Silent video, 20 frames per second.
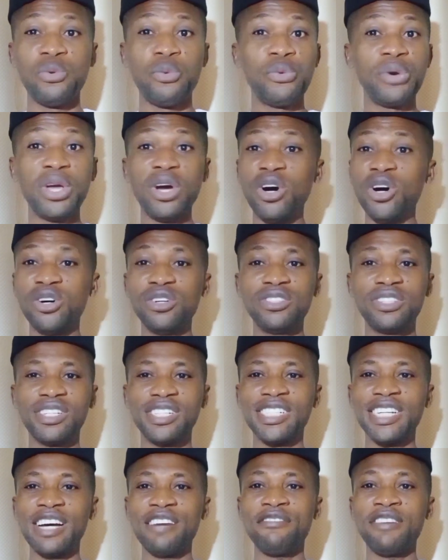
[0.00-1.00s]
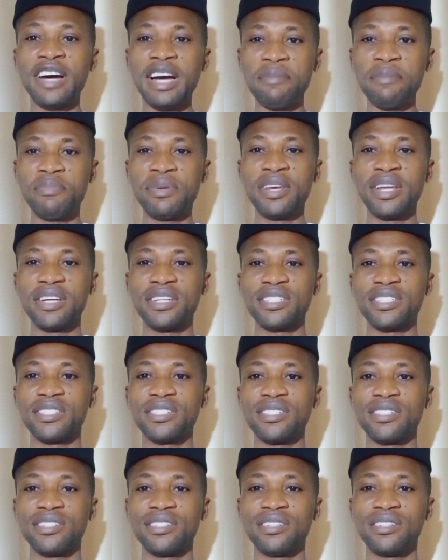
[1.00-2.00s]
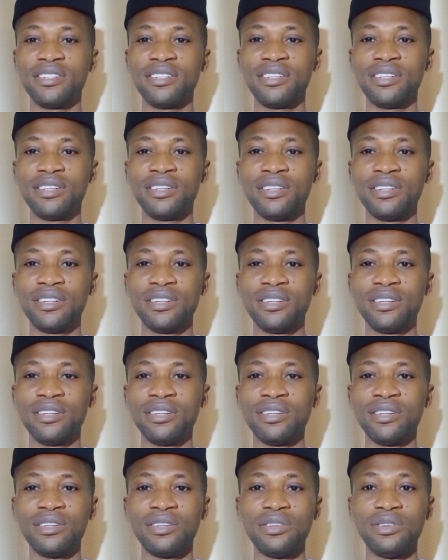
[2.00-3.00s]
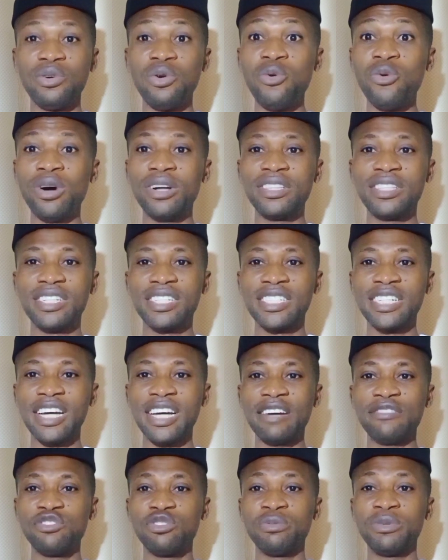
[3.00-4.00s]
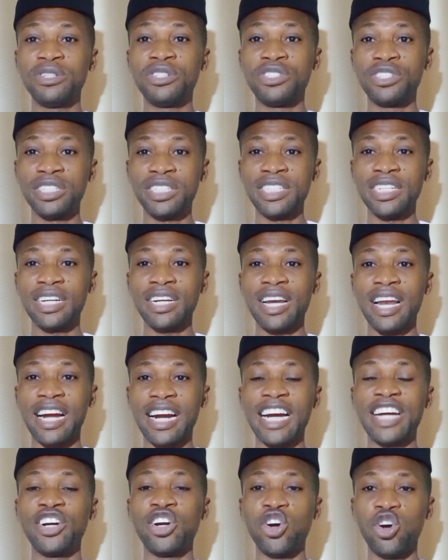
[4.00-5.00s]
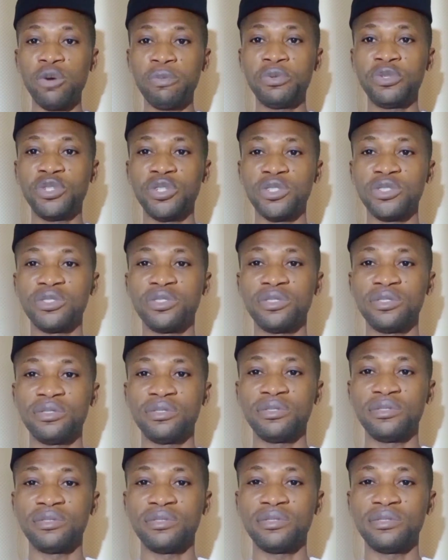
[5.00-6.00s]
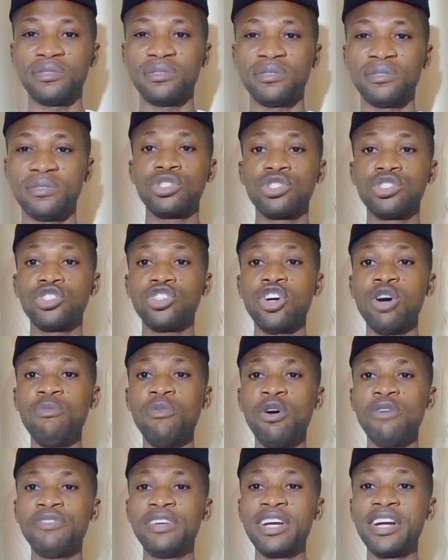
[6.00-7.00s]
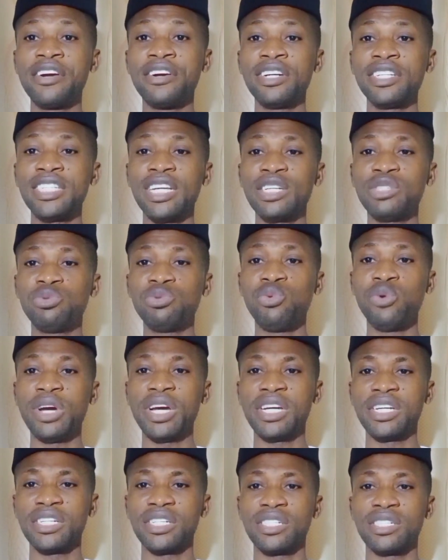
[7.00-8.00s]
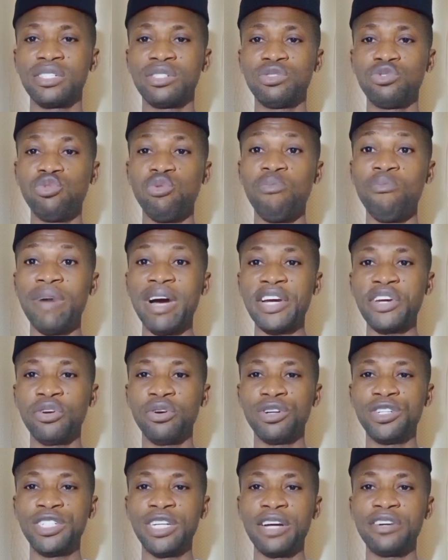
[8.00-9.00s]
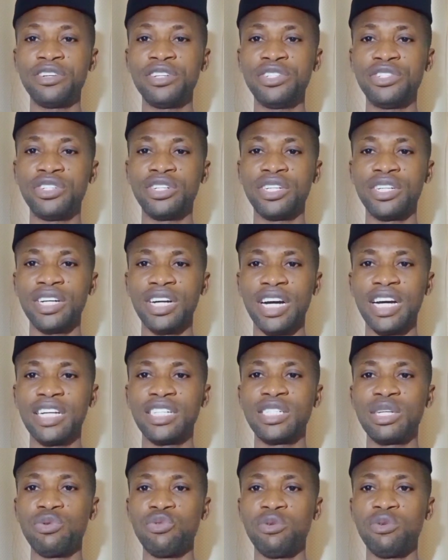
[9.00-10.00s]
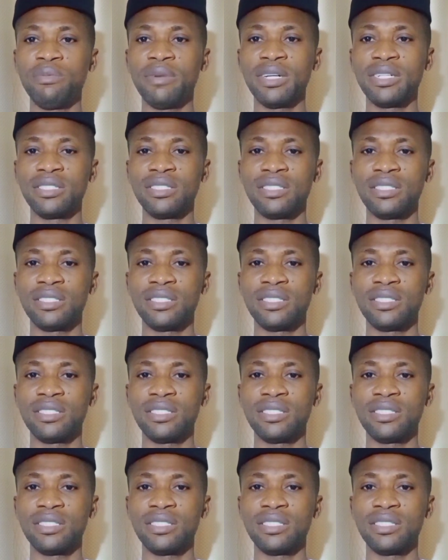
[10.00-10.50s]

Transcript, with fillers: We all deserve happiness. No one deserves to be treated like an option. Some of the greatest ways to mark your territory as a woman.